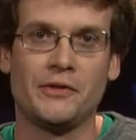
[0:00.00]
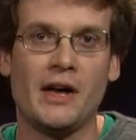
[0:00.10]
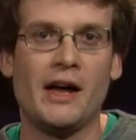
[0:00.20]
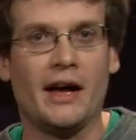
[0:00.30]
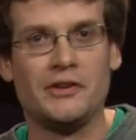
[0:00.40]

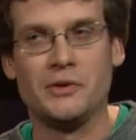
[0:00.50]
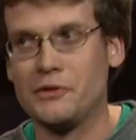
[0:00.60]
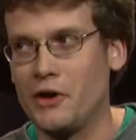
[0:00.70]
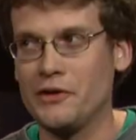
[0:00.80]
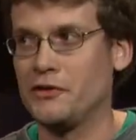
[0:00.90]
Uh, she was
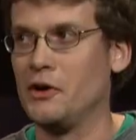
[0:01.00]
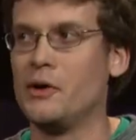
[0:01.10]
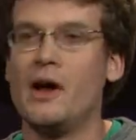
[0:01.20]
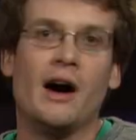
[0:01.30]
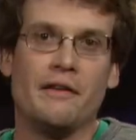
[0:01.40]
also
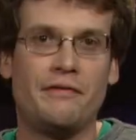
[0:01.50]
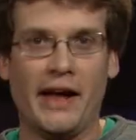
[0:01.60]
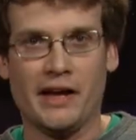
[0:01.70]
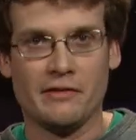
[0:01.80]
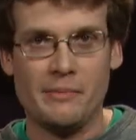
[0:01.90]
a
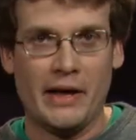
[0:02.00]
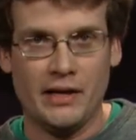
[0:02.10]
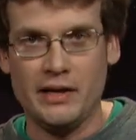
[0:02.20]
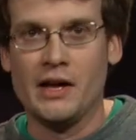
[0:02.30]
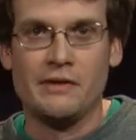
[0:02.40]
fan of many
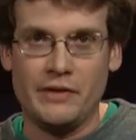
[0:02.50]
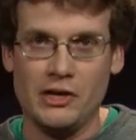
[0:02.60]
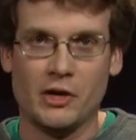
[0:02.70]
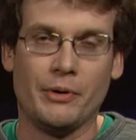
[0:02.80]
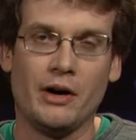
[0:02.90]
video
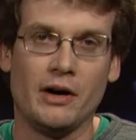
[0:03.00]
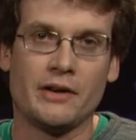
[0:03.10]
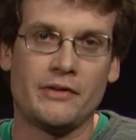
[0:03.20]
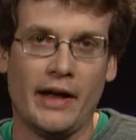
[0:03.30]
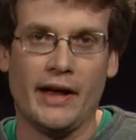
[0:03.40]

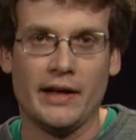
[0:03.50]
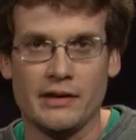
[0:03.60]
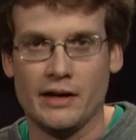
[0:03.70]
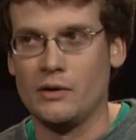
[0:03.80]
blogs and uh,